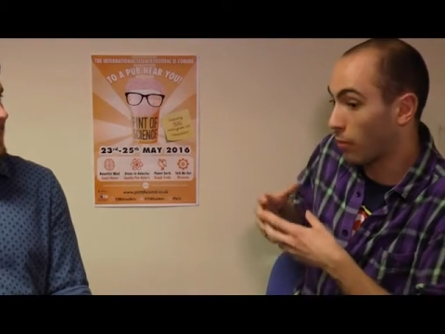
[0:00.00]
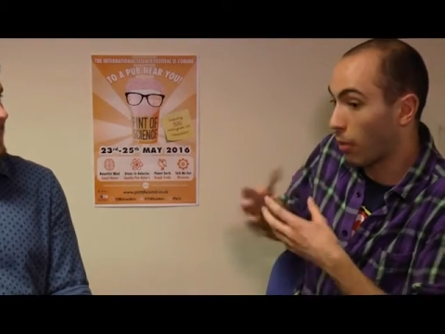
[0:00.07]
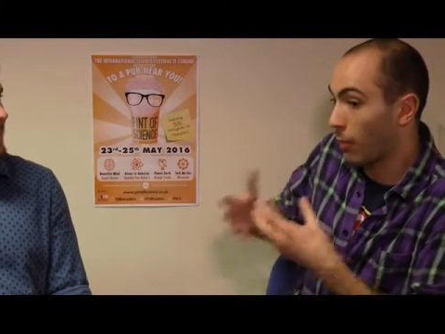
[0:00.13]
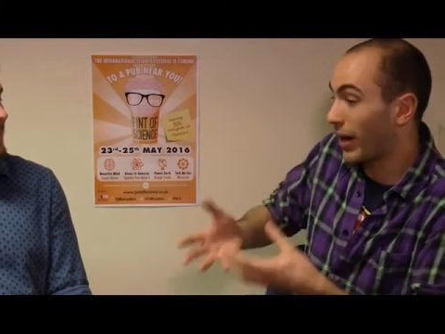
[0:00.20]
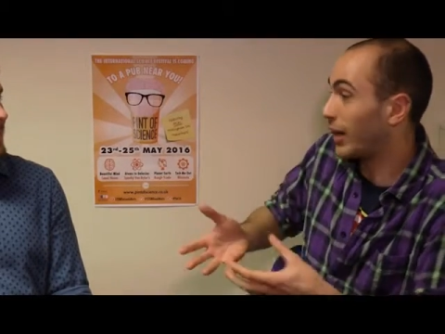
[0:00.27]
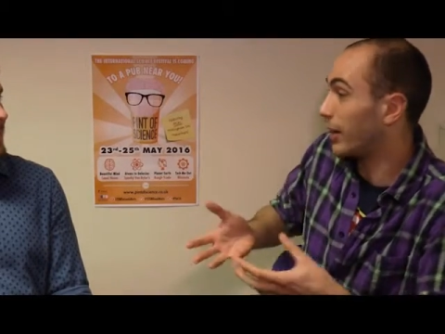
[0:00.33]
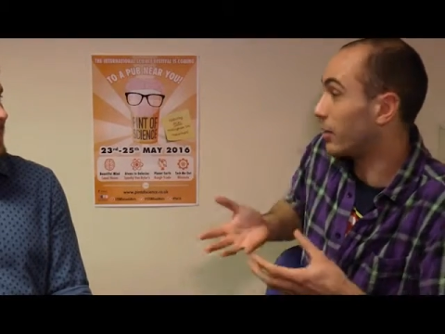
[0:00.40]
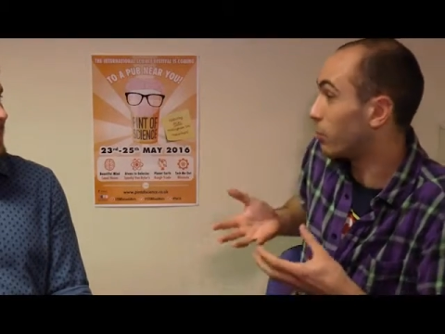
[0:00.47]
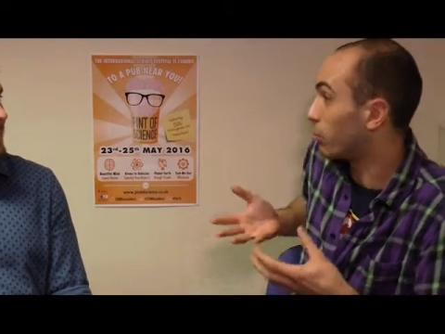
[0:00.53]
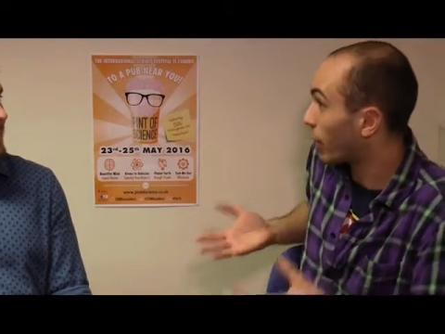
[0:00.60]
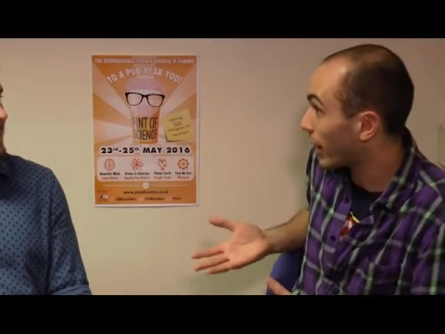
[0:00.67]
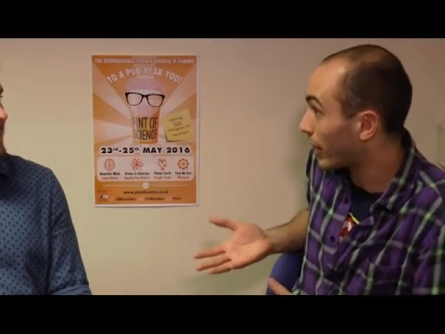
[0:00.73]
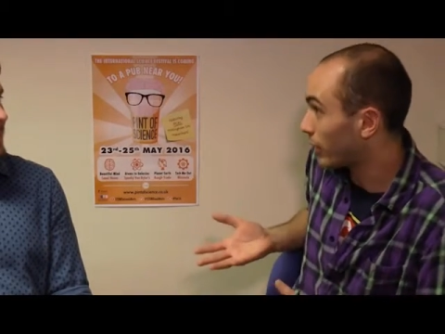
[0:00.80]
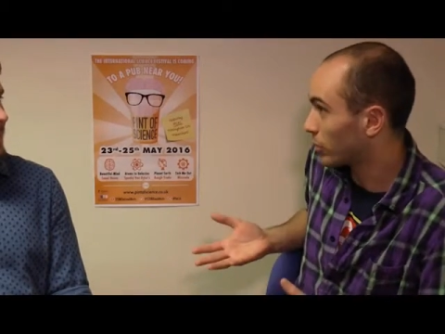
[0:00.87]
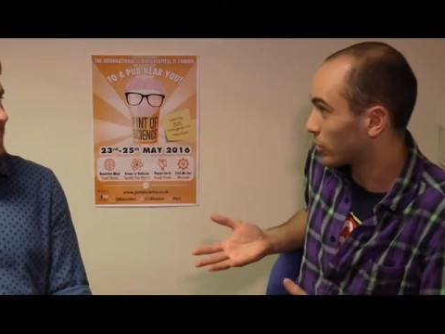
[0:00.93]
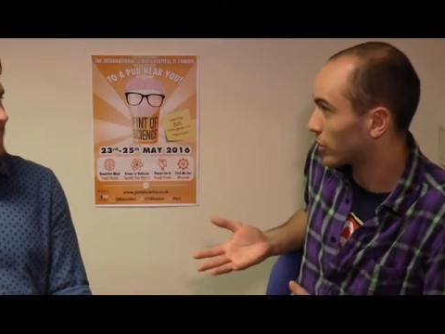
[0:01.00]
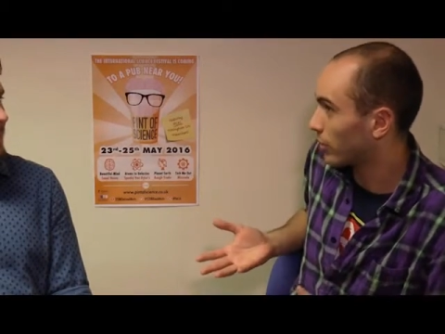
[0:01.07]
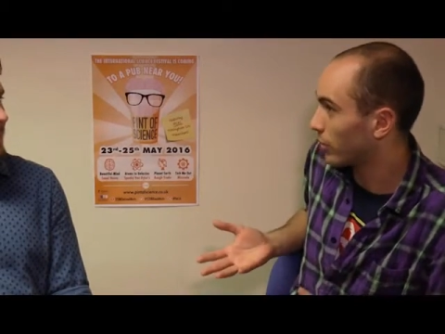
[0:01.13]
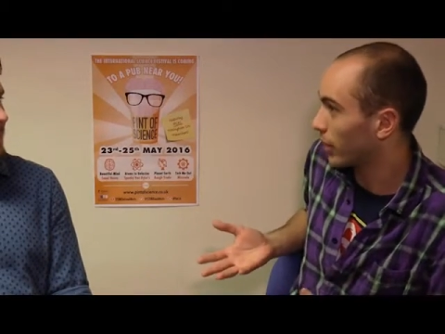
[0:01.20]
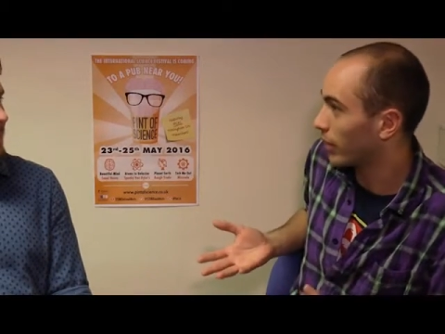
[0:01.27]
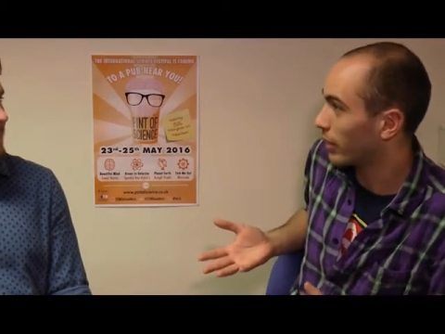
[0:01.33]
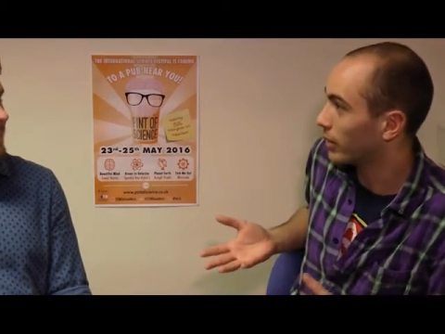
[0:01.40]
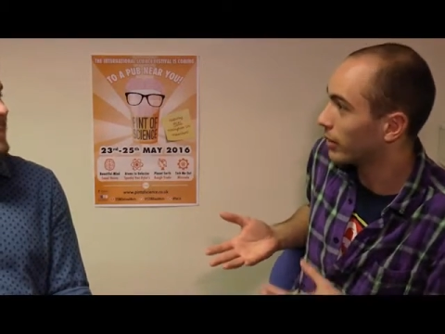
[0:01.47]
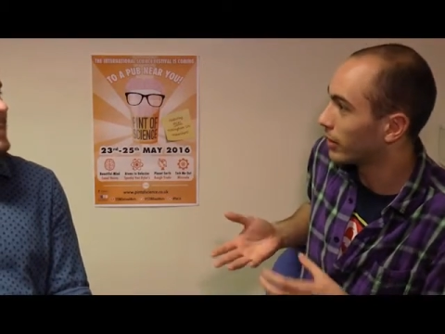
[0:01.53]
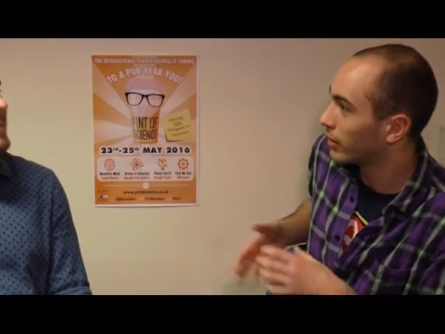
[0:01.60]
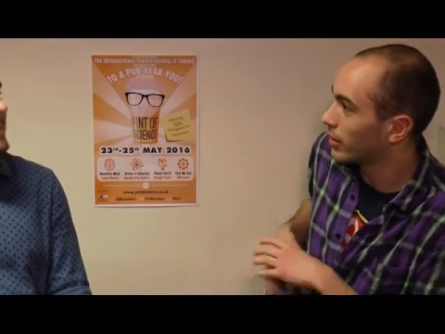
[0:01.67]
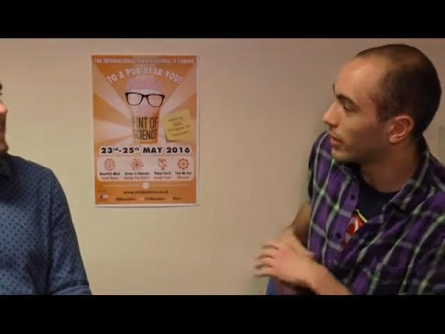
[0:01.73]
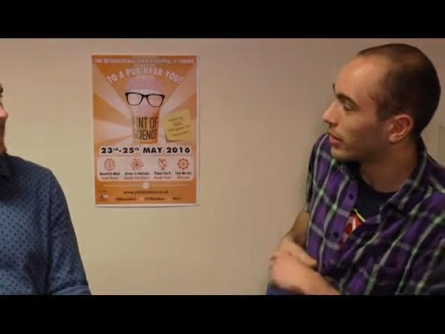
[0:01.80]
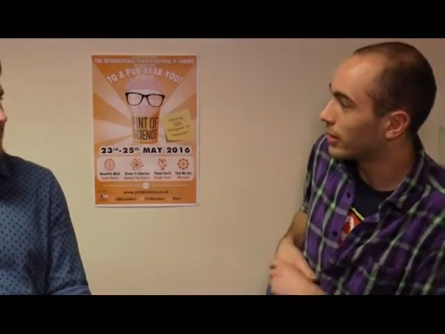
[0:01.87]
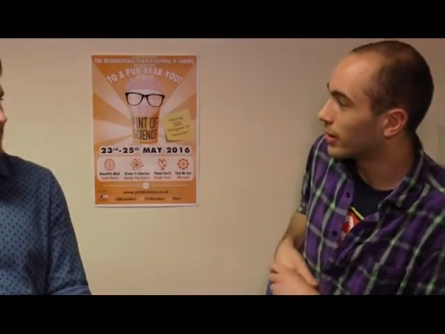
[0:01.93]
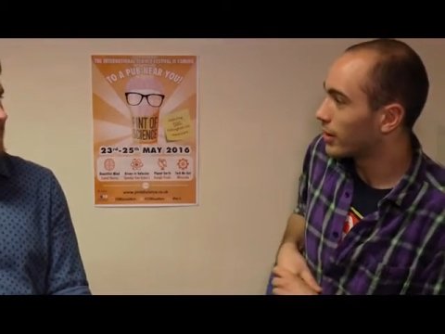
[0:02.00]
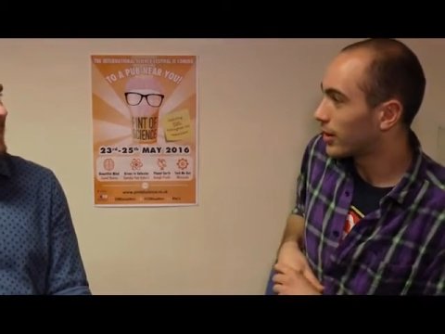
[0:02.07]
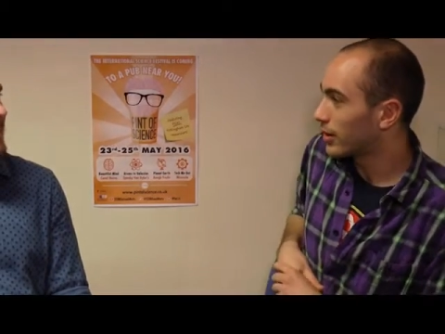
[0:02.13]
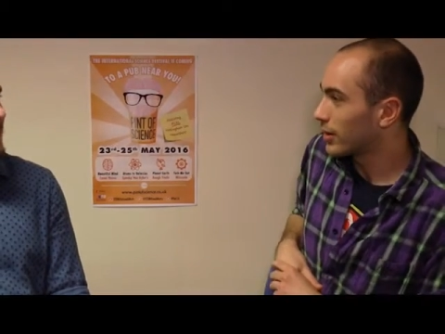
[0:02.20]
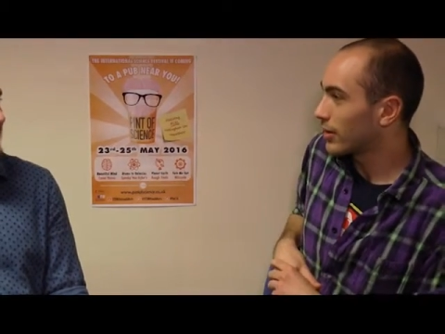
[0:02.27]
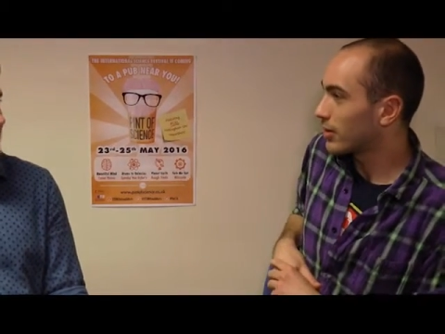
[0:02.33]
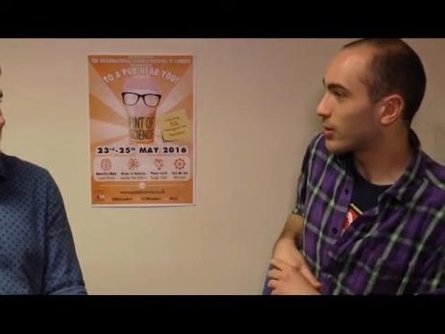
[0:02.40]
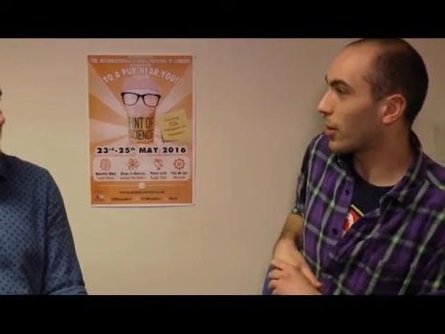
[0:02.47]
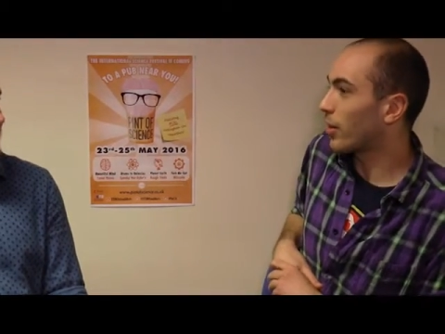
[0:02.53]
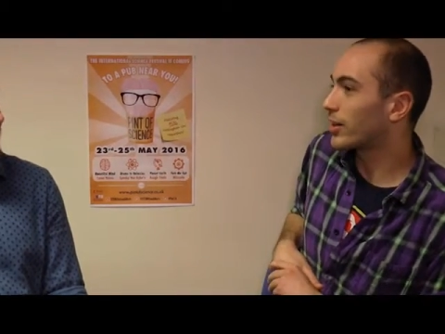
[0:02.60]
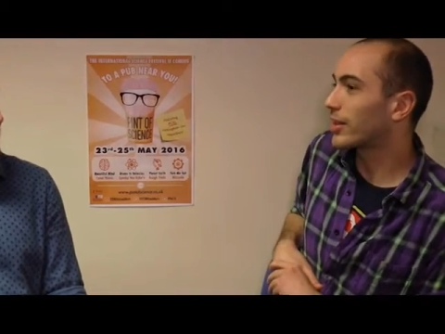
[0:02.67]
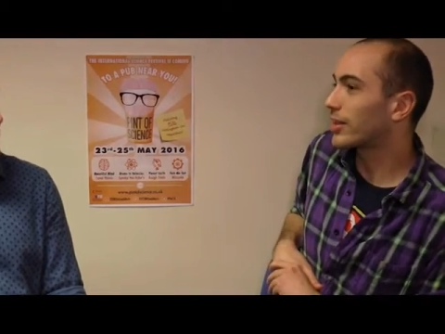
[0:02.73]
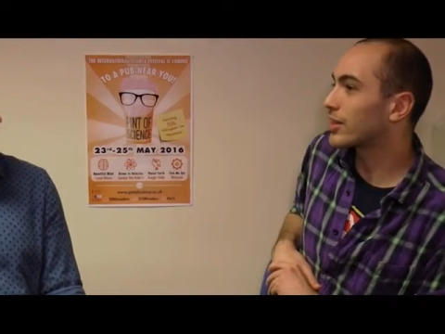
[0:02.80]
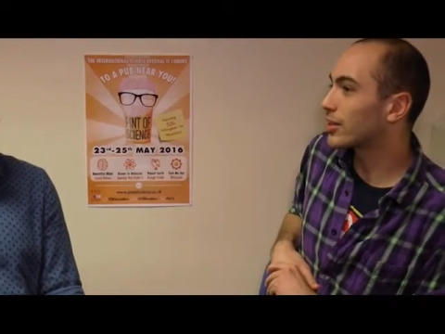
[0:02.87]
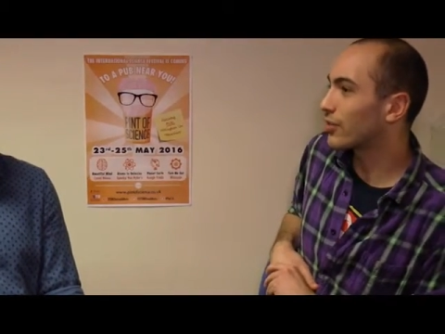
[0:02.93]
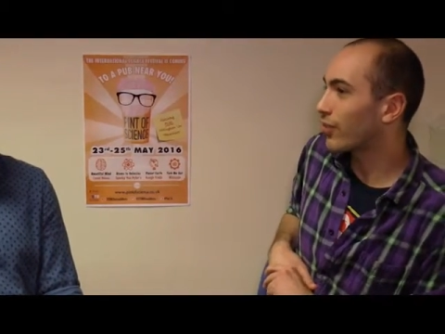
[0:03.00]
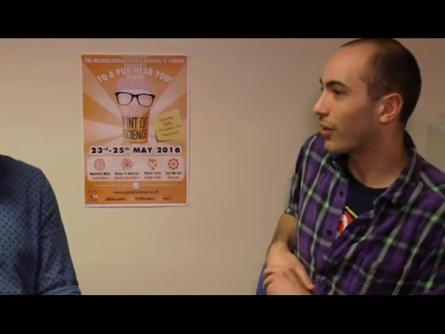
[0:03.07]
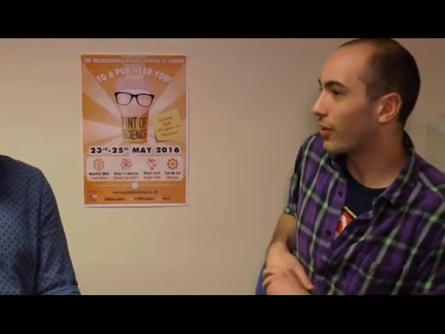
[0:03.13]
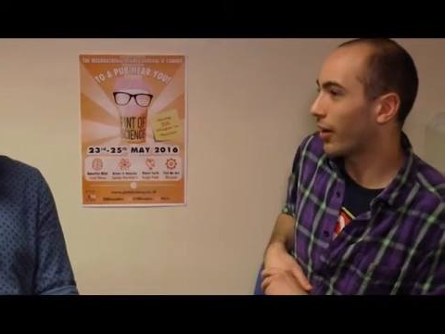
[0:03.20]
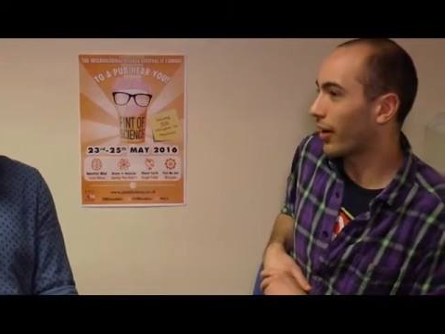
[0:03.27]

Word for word: mammalian brain or something. So I, it just felt